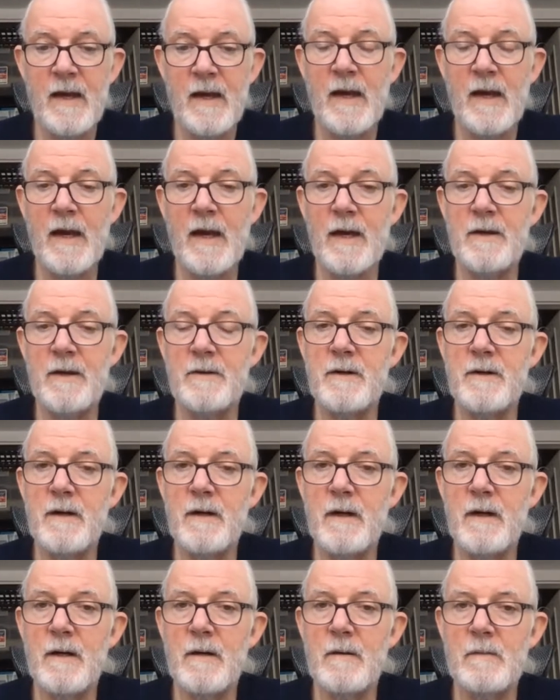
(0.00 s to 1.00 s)
and
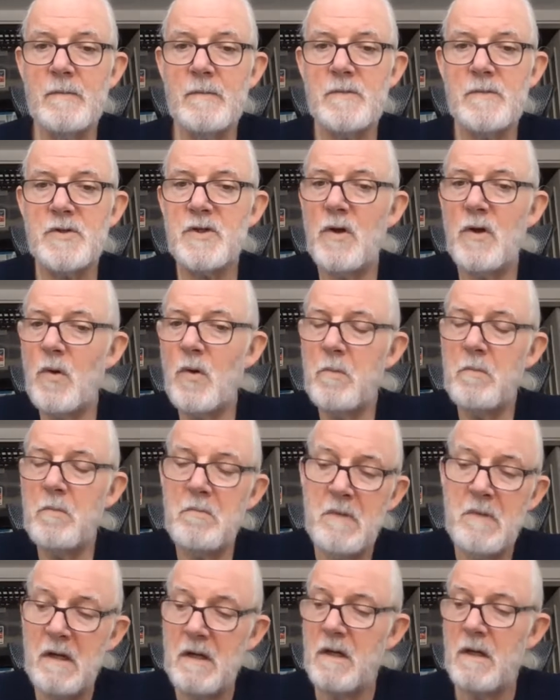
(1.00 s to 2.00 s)
uh, so,
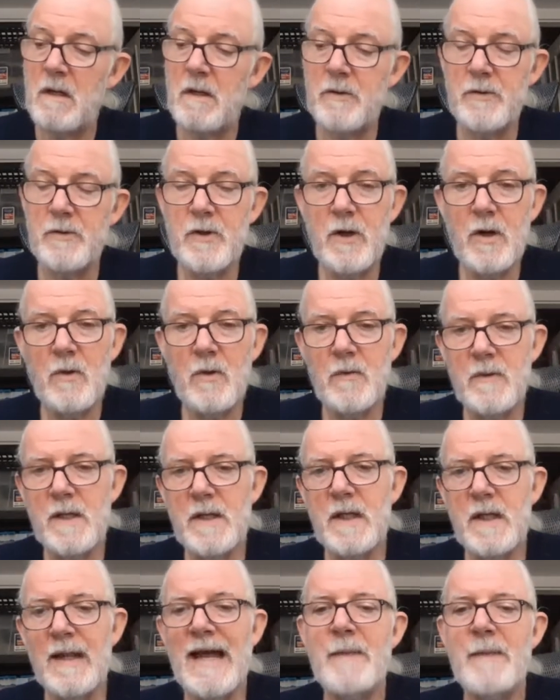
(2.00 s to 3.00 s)
you know,
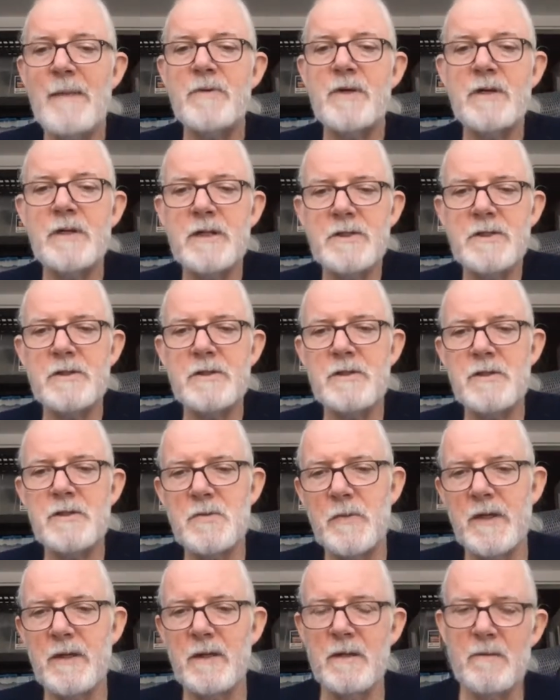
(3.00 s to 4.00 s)
in lab conditions,
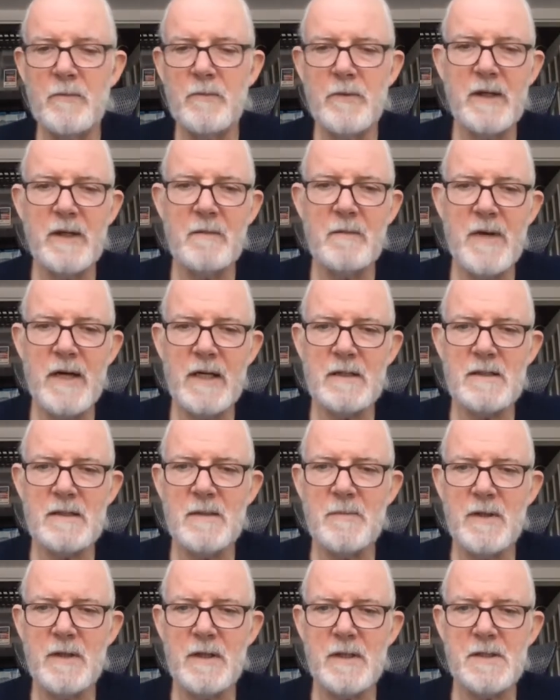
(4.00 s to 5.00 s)
we can we can make
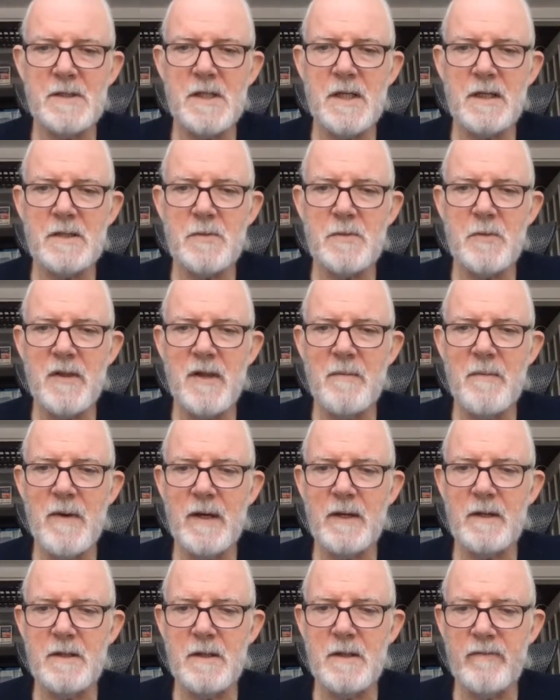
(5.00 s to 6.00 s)
some of these things where they
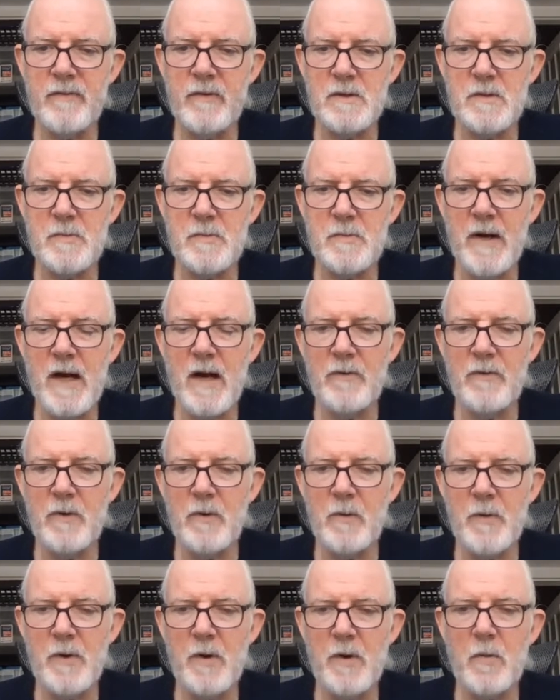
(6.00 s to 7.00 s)
make a difference. But out in the
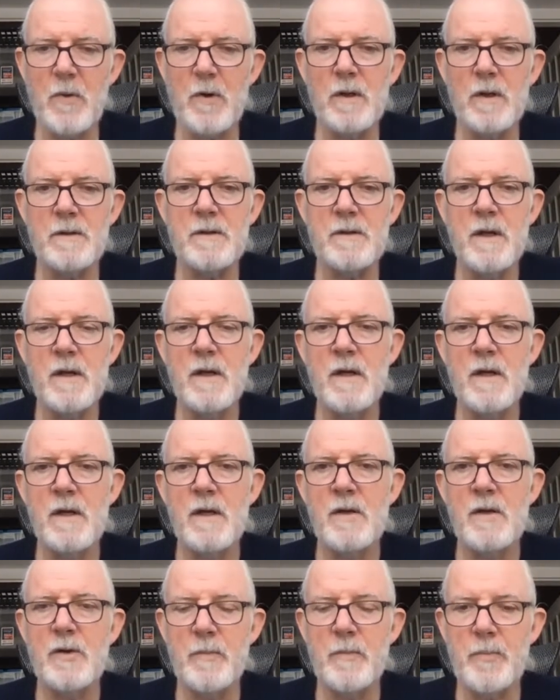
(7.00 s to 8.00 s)
real world,
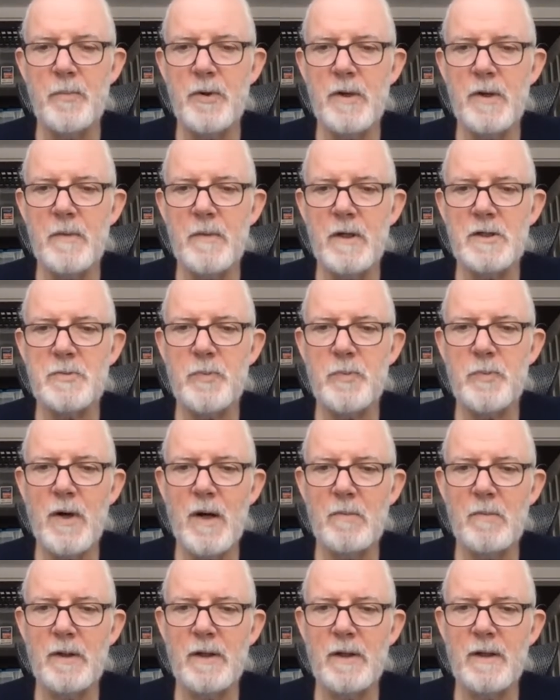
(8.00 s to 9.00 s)
you're pretty much
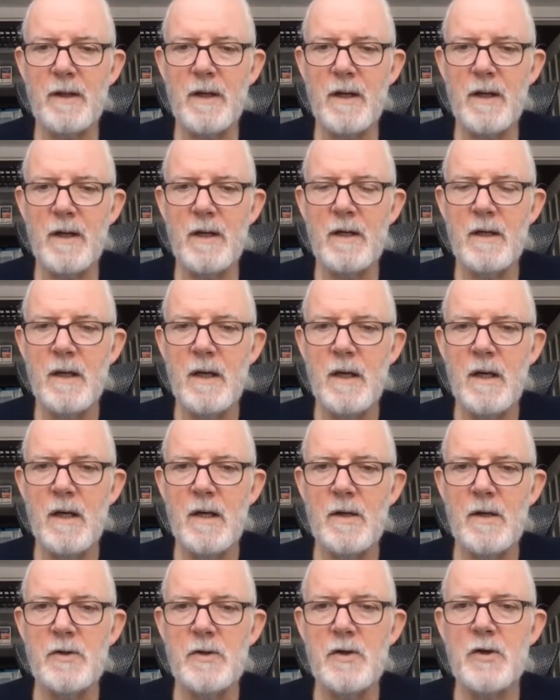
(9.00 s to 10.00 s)
probably gonna
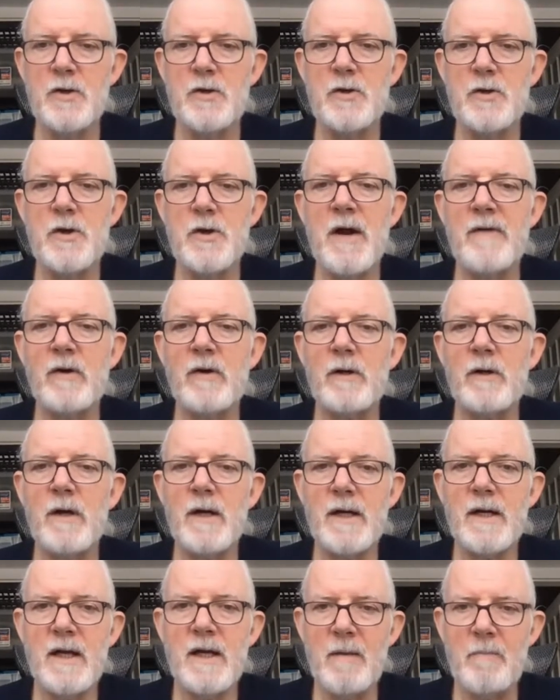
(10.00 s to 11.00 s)
you're never going
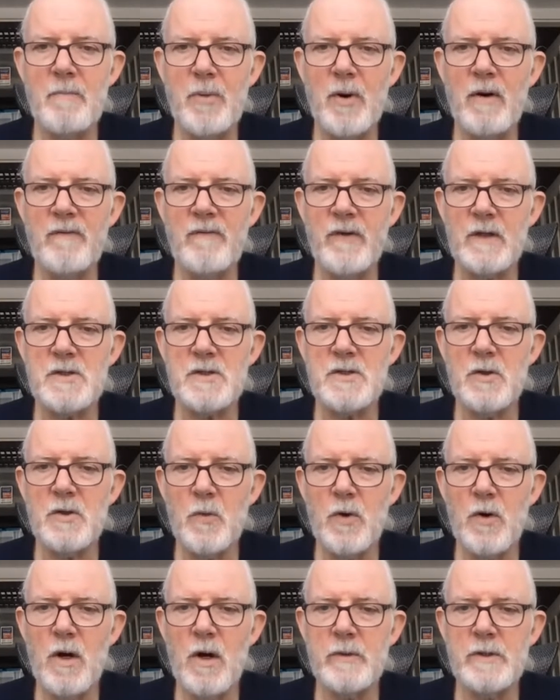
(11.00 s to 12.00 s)
to get it perfect. So
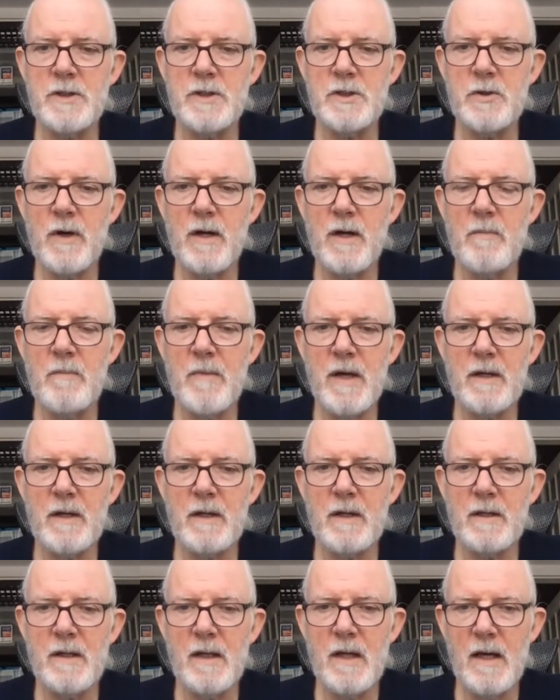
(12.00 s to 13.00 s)
we're always trying to make
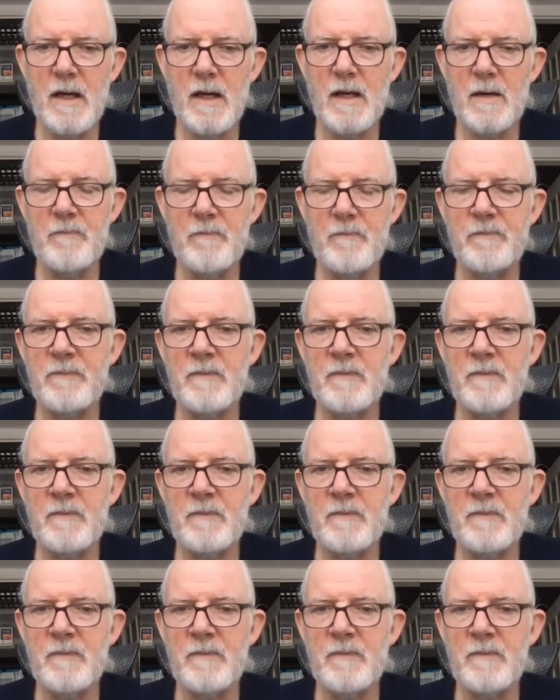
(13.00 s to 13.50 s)
it uh,